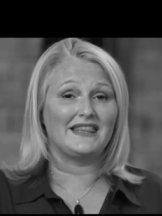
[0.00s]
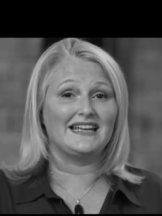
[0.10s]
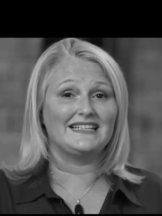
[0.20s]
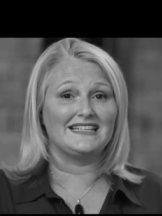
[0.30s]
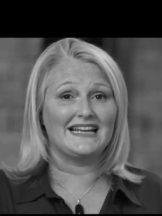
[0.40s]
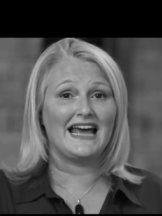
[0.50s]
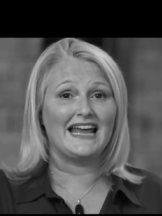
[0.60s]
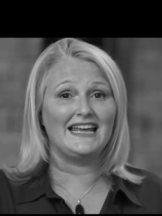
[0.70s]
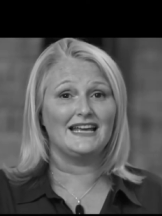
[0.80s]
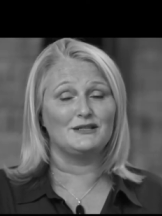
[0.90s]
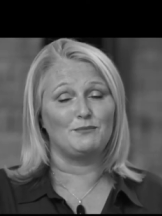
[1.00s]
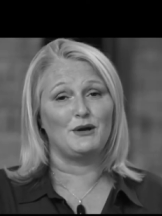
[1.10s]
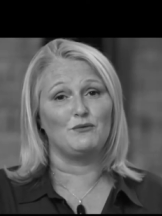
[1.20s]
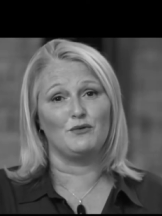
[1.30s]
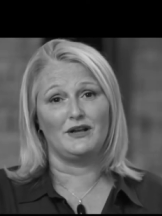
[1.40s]
that today has
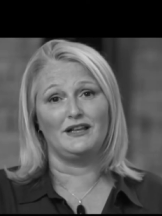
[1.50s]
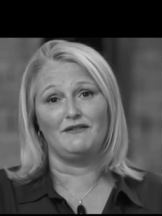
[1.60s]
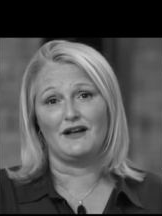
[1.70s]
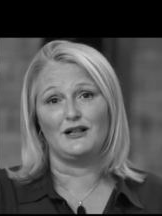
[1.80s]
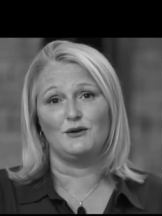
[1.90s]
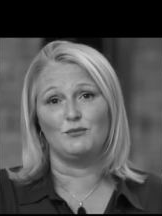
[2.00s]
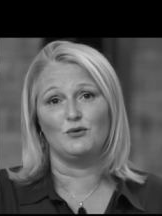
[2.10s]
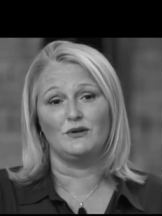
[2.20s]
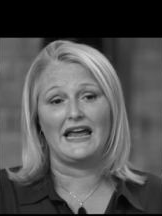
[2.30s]
been really valuable